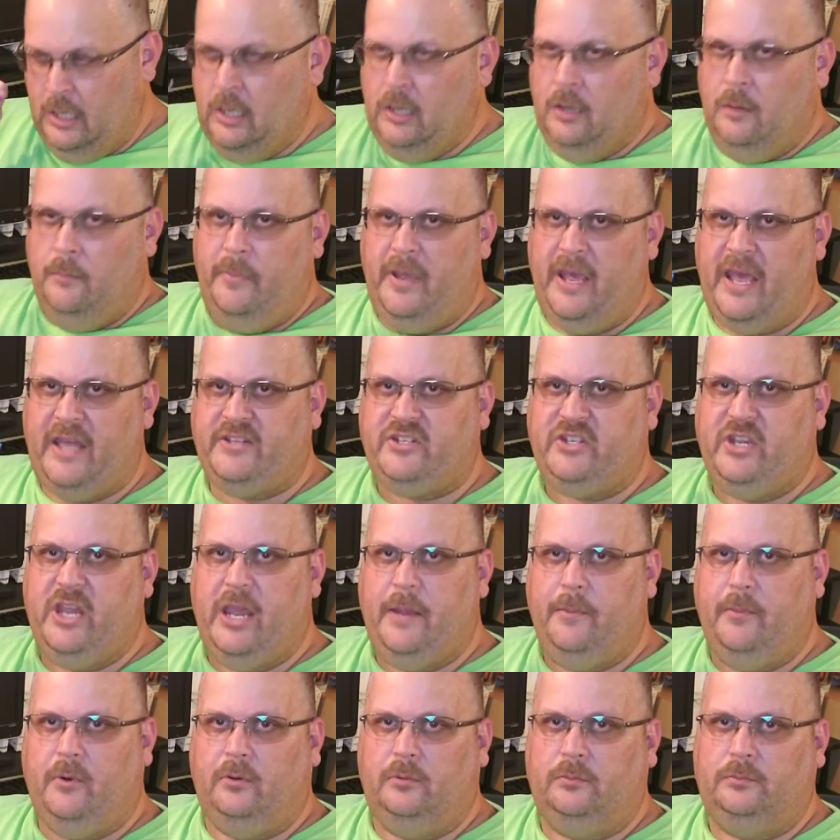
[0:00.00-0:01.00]
patch
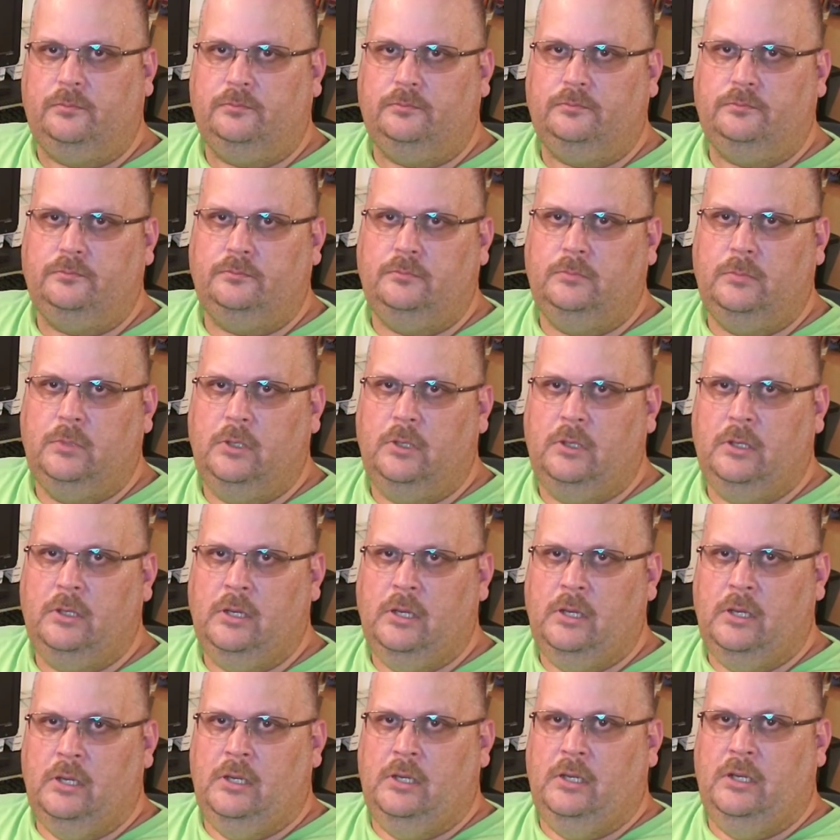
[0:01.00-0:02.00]
cable
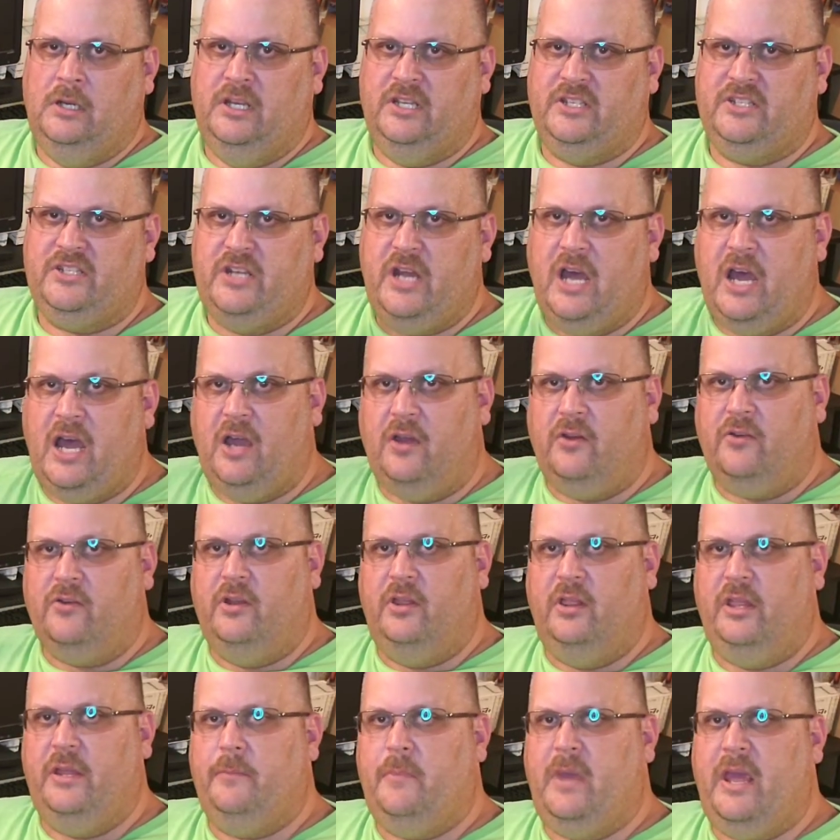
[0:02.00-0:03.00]
is not
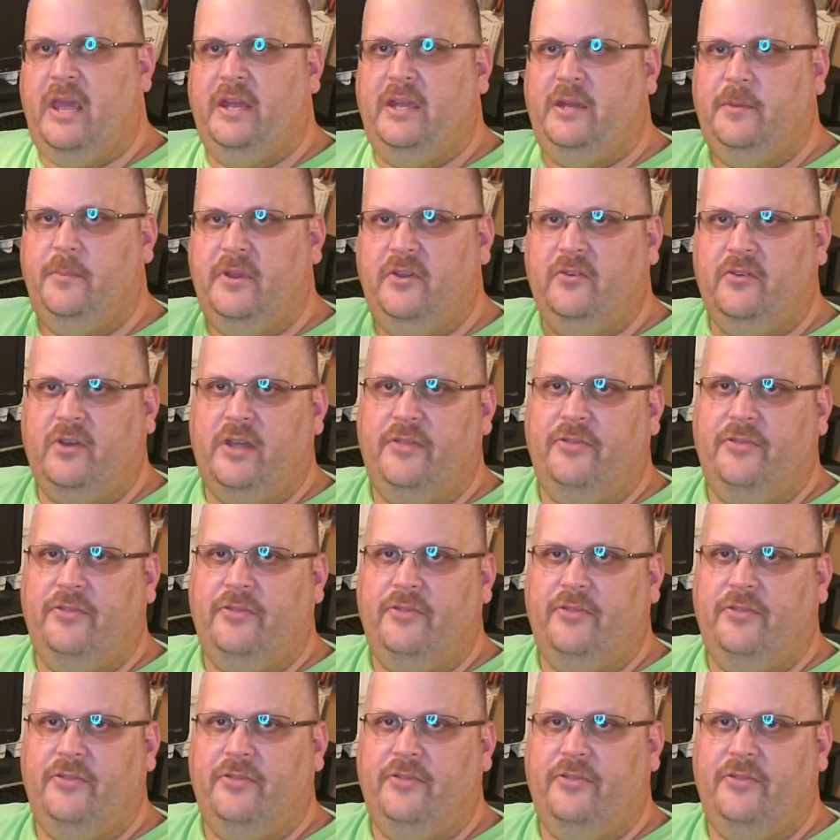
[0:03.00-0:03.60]
really made to be run